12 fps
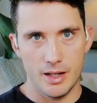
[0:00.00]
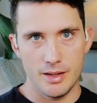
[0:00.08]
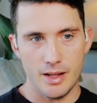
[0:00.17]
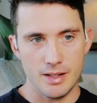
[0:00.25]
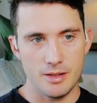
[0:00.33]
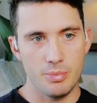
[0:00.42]

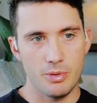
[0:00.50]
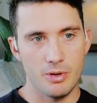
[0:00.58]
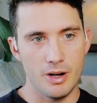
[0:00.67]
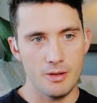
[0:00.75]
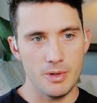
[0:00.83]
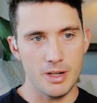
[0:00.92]
And that's
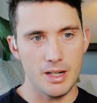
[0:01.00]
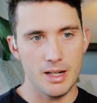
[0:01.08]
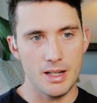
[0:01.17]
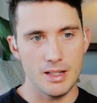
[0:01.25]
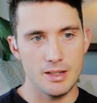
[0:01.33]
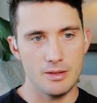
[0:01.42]
important
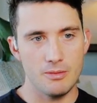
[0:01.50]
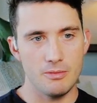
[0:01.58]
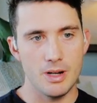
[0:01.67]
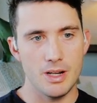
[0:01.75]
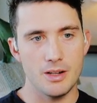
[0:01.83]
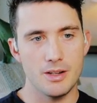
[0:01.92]
because
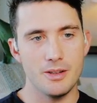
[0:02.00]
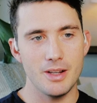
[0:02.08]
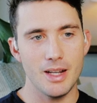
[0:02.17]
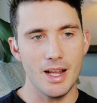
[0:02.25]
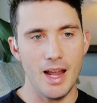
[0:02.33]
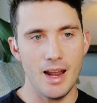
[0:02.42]
when you're
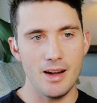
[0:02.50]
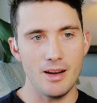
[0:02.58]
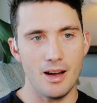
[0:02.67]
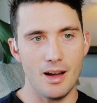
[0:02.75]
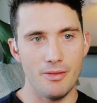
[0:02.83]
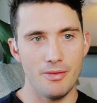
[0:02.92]
doing a
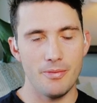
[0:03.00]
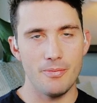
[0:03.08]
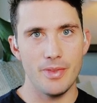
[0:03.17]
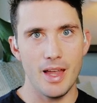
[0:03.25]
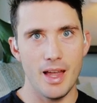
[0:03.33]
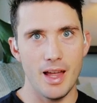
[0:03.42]
handoff
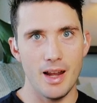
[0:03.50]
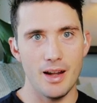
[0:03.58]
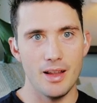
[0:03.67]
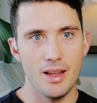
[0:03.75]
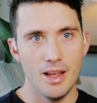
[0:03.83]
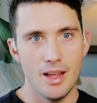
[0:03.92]

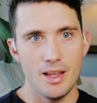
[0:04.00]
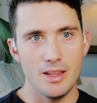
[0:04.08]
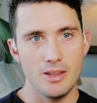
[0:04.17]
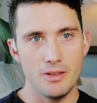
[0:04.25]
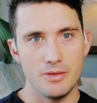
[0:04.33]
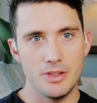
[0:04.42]
and
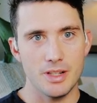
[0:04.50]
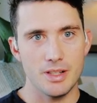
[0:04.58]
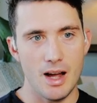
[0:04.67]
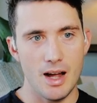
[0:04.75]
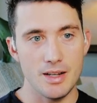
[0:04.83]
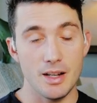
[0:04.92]
you've
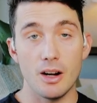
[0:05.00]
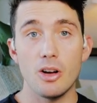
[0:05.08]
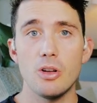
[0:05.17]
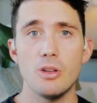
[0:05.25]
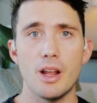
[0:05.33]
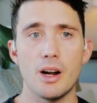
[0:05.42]
just done a
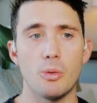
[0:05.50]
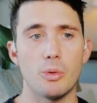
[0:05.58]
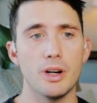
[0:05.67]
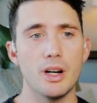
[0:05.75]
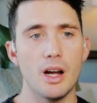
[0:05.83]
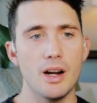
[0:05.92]
whole lot of
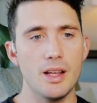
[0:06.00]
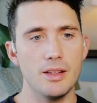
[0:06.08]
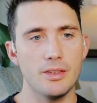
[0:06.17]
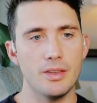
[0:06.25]
work on it.